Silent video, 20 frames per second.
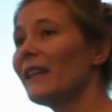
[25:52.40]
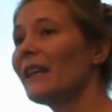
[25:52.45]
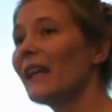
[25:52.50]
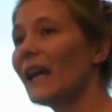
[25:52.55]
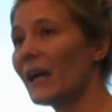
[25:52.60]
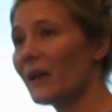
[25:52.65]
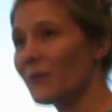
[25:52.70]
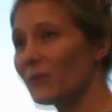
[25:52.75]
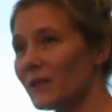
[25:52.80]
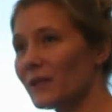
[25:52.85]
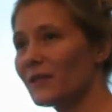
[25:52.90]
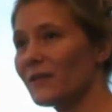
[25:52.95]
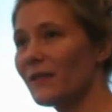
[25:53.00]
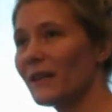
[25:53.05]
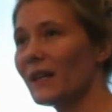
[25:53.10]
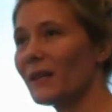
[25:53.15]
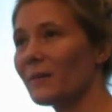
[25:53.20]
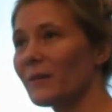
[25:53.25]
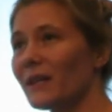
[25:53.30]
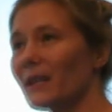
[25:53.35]
the Edwards
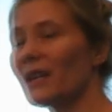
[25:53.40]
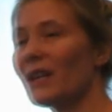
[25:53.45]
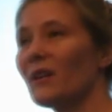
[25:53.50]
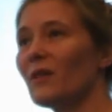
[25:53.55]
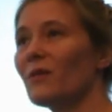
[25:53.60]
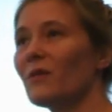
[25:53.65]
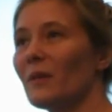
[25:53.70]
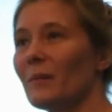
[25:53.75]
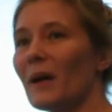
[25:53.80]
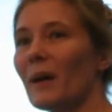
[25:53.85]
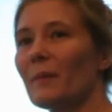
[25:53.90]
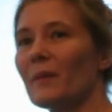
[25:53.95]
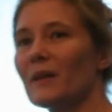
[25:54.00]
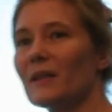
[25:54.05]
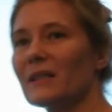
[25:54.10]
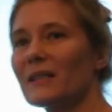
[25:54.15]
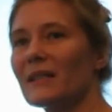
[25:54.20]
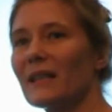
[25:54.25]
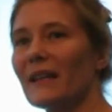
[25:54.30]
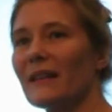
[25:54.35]
family
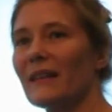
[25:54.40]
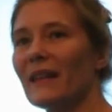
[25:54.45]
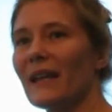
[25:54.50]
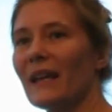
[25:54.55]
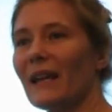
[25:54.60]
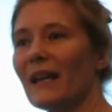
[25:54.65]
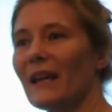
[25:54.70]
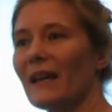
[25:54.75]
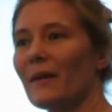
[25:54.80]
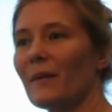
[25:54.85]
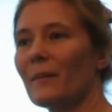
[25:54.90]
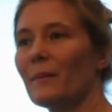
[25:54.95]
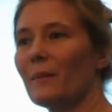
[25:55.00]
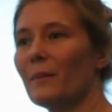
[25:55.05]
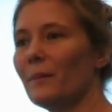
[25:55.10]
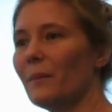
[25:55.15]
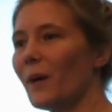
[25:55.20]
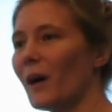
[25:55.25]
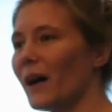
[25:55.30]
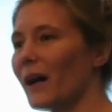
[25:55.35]
remembers that they
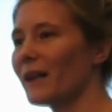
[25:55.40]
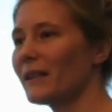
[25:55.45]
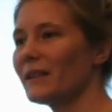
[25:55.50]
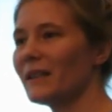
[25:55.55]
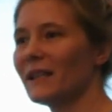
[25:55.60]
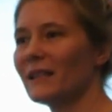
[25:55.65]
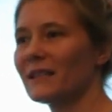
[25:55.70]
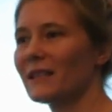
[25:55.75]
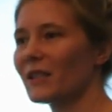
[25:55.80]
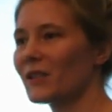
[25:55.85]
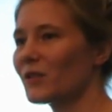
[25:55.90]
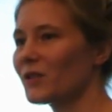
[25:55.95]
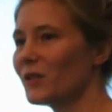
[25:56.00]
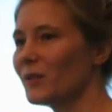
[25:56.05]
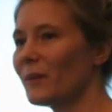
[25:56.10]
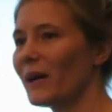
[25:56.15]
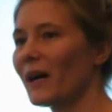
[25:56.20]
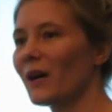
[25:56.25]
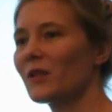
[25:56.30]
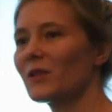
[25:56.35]
bought a
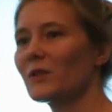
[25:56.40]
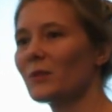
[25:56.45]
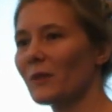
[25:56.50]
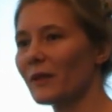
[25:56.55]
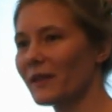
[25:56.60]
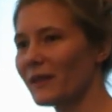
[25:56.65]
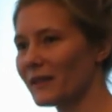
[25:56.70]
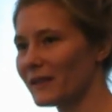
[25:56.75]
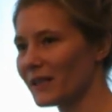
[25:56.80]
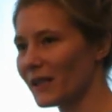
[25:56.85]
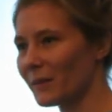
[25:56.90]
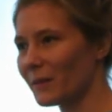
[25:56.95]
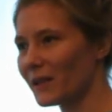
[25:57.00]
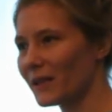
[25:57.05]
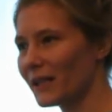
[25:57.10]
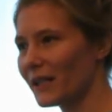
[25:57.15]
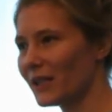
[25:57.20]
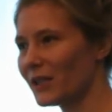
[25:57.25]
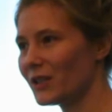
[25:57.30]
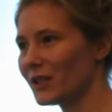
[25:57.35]
6-room house with a
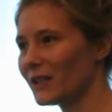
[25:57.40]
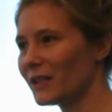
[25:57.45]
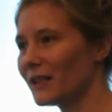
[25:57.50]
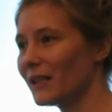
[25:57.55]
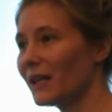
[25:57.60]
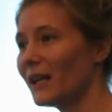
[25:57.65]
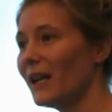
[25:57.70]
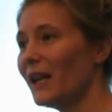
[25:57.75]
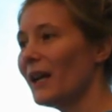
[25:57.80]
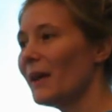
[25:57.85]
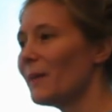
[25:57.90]
summer kitchen,